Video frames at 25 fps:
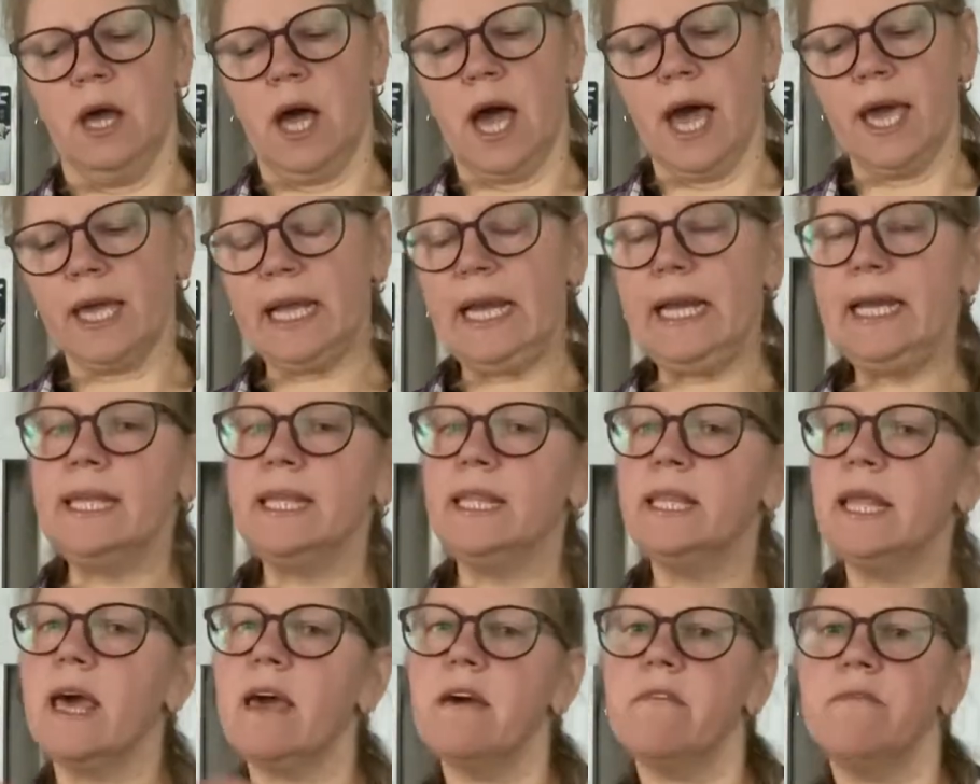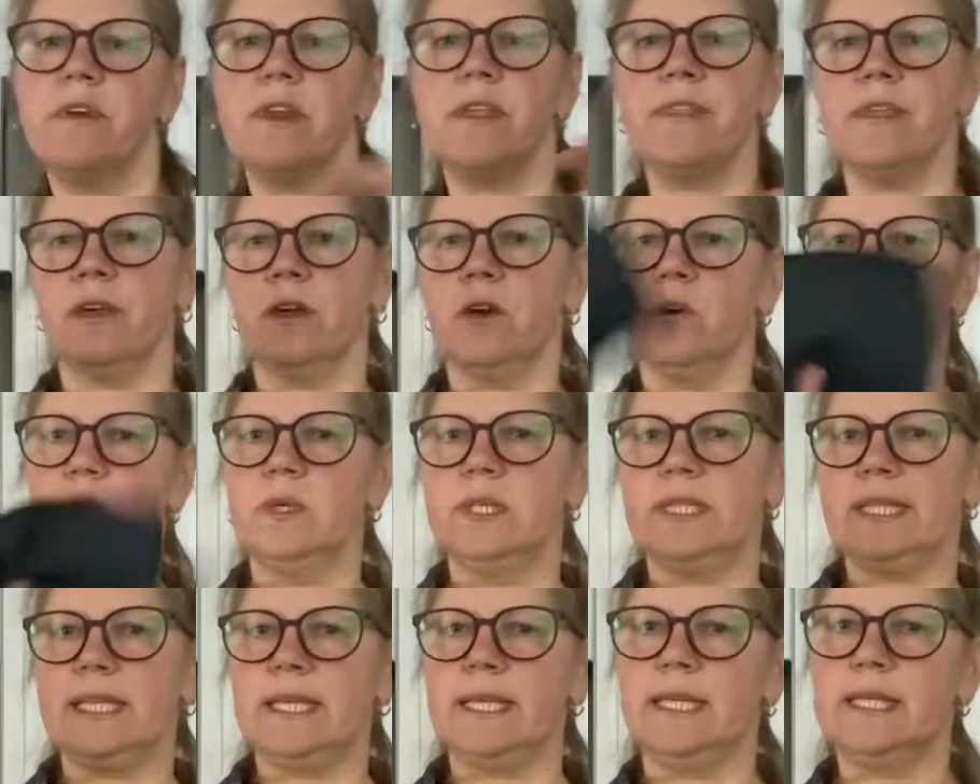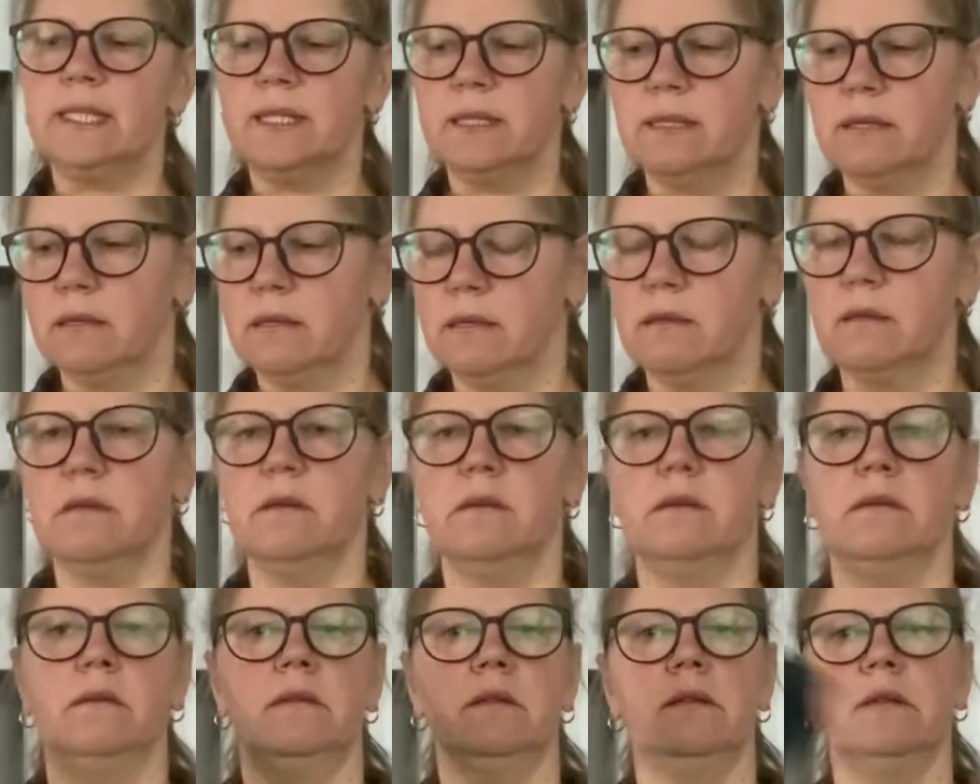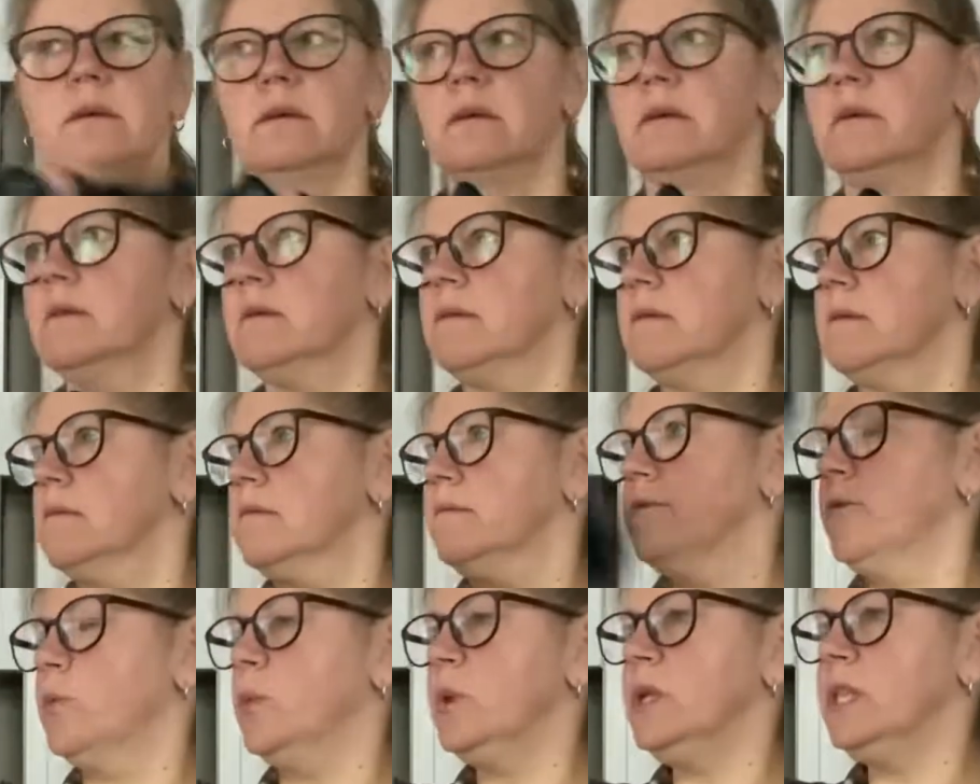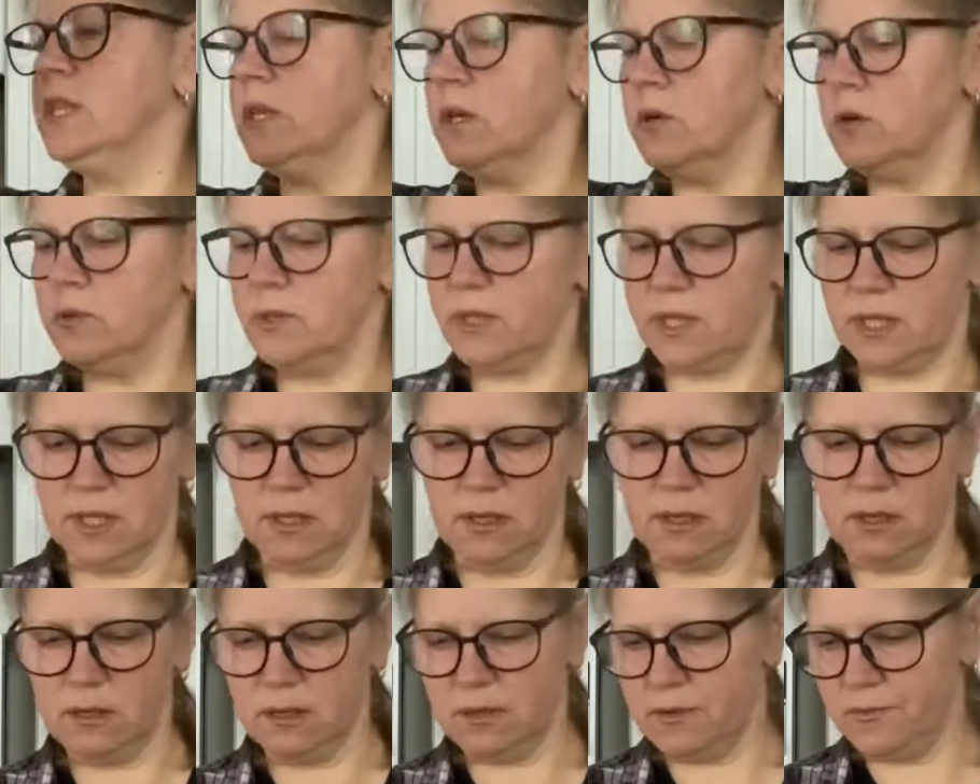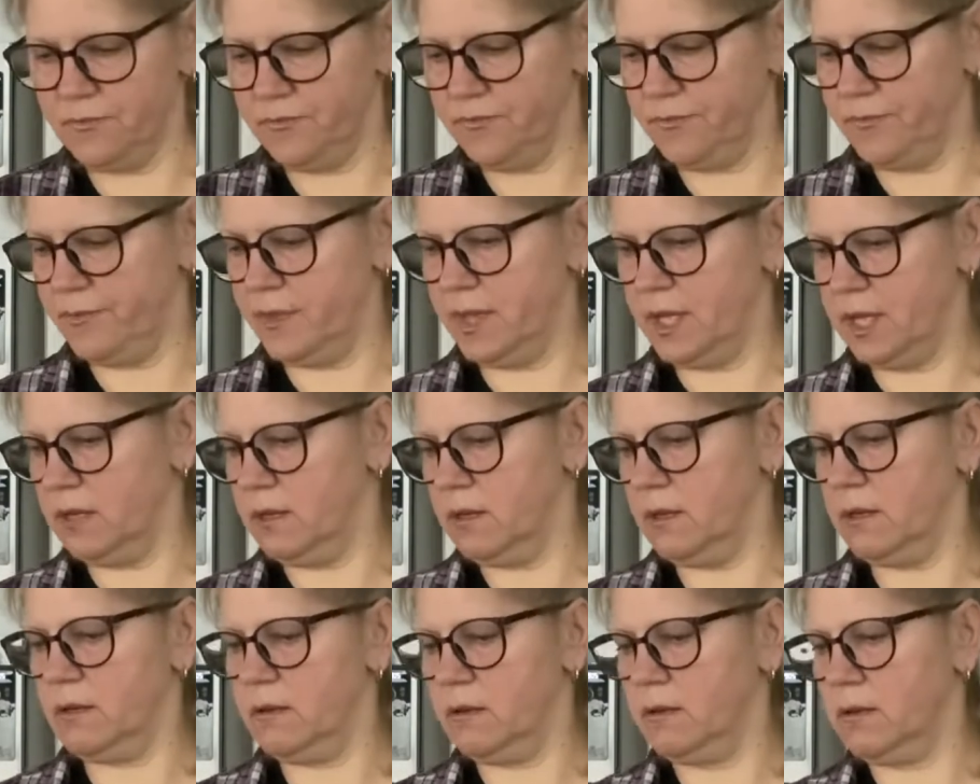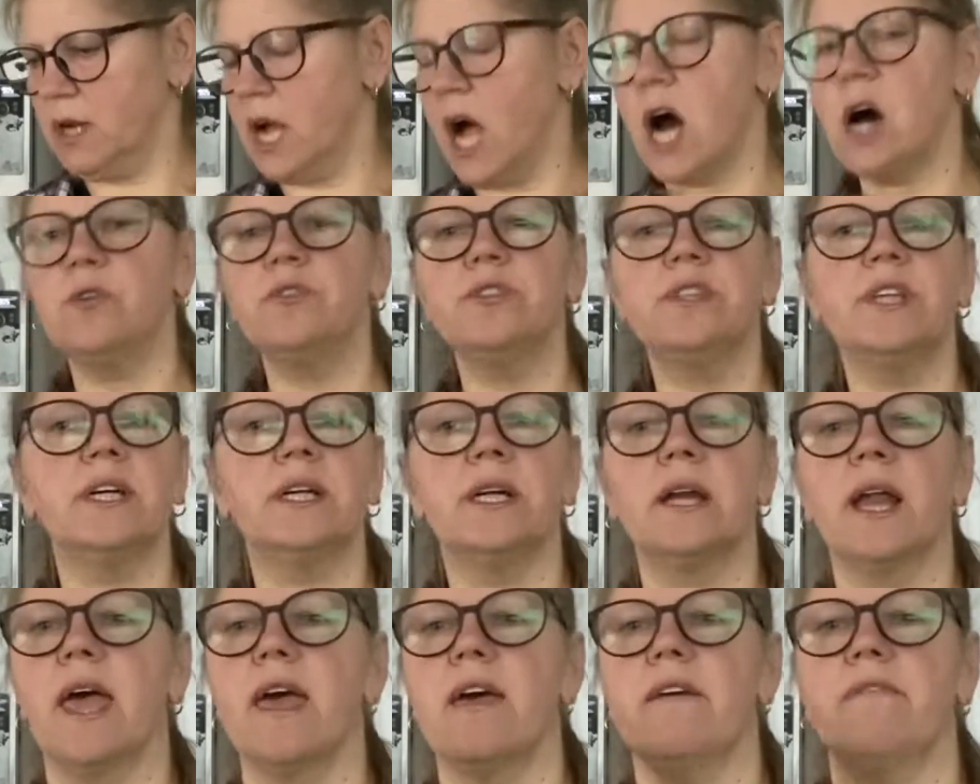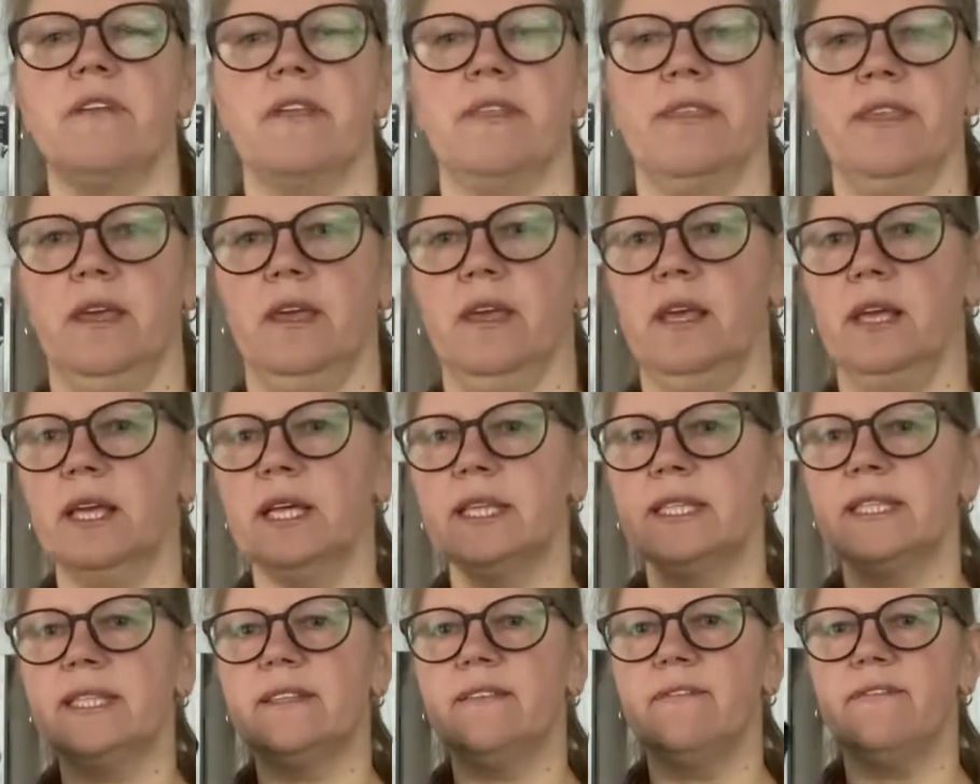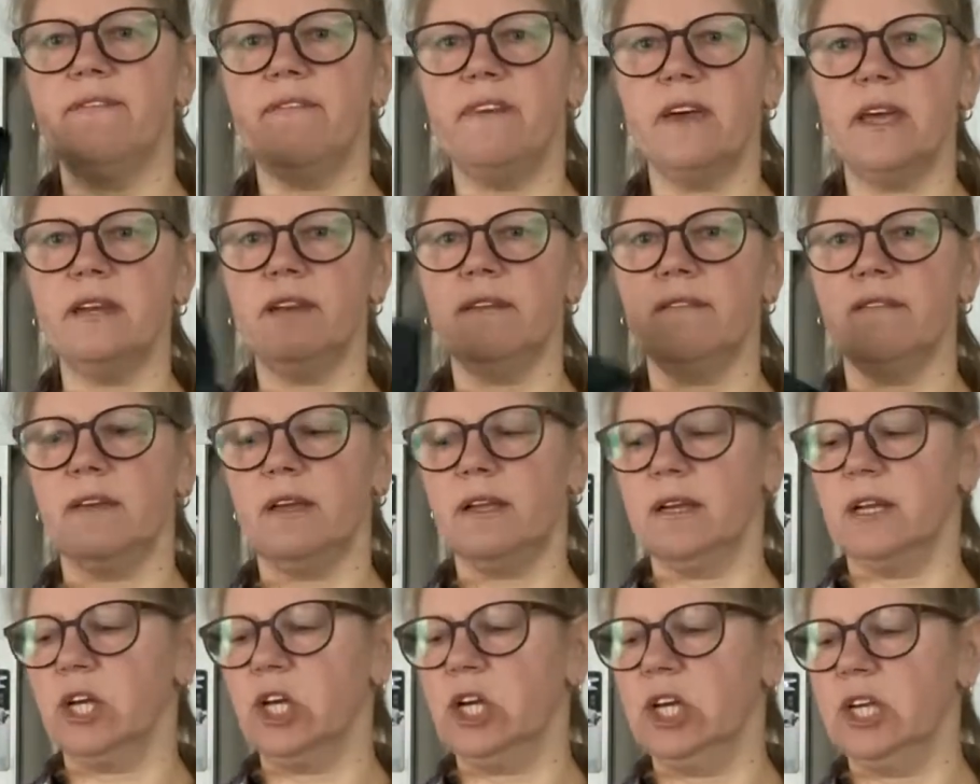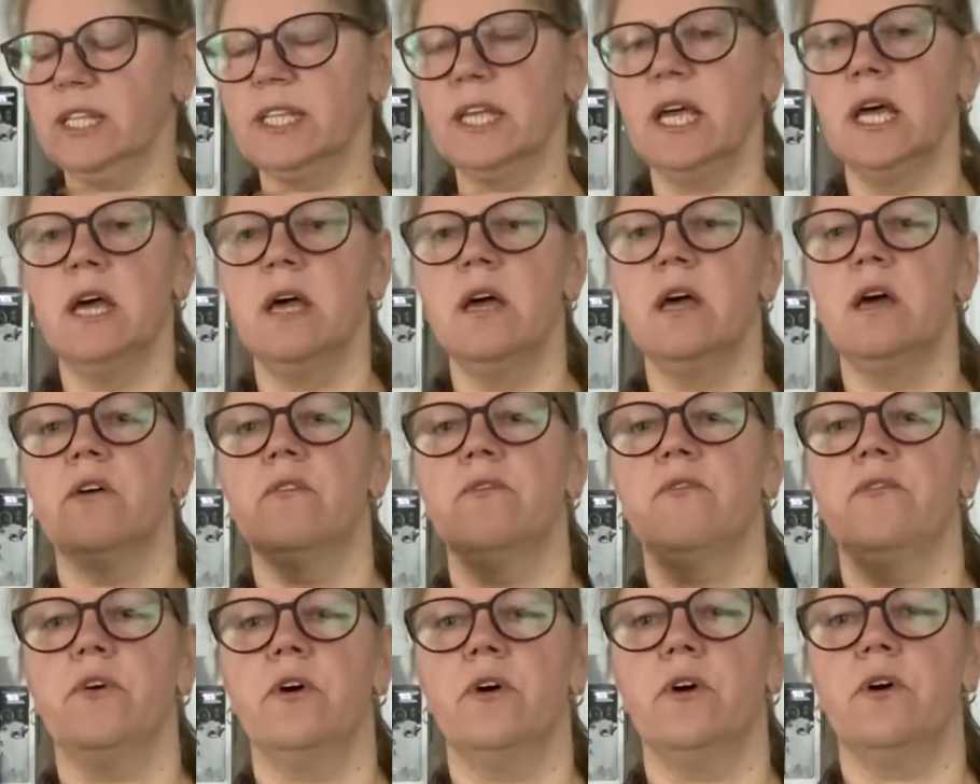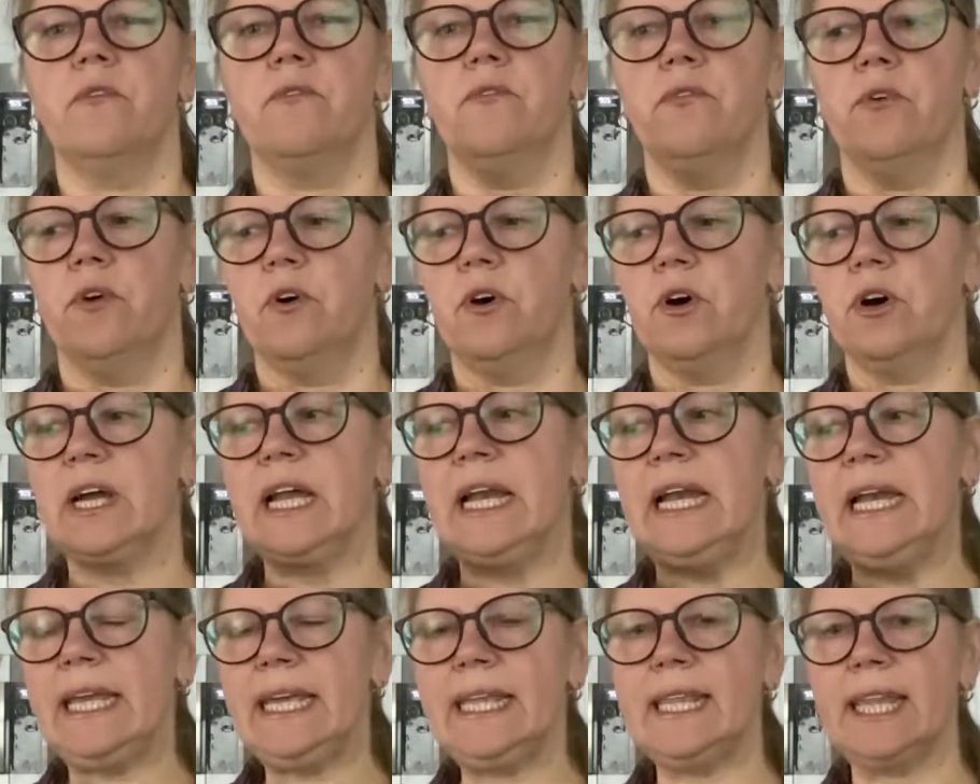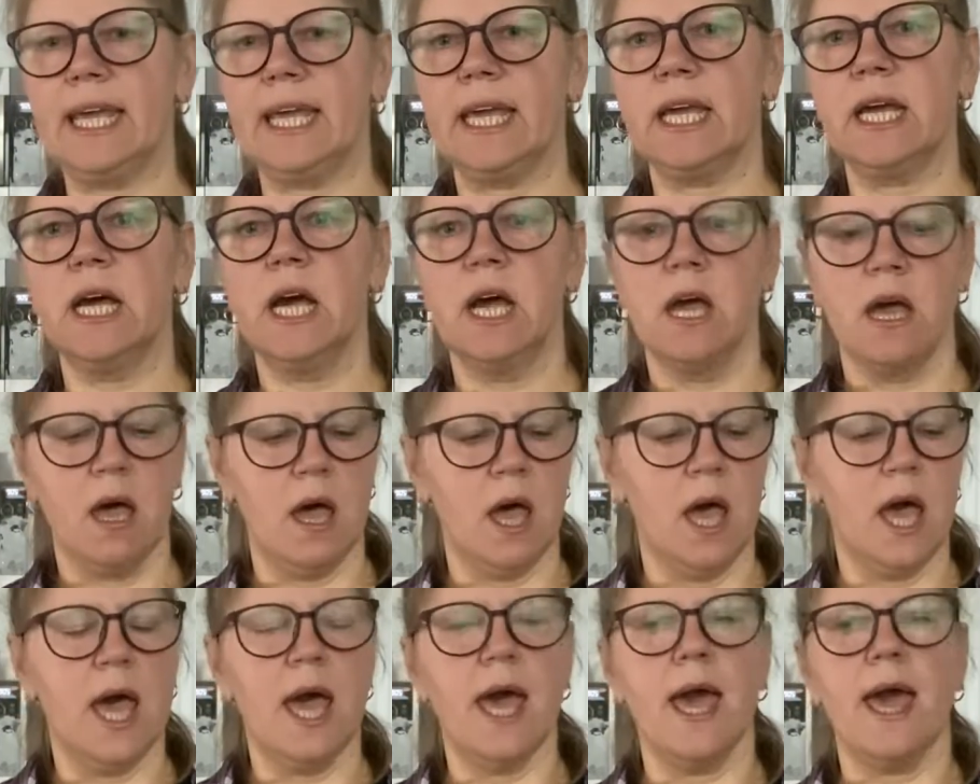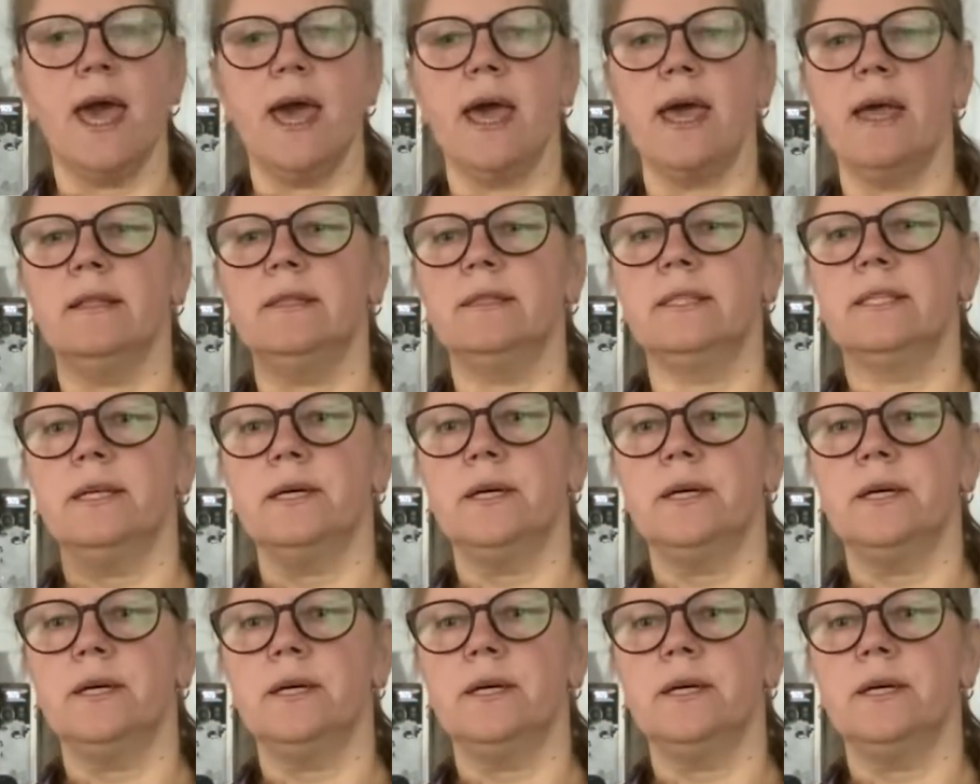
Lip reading: I clean everything with it, the windows, the counter, everything. It's very, very good for cleaning, and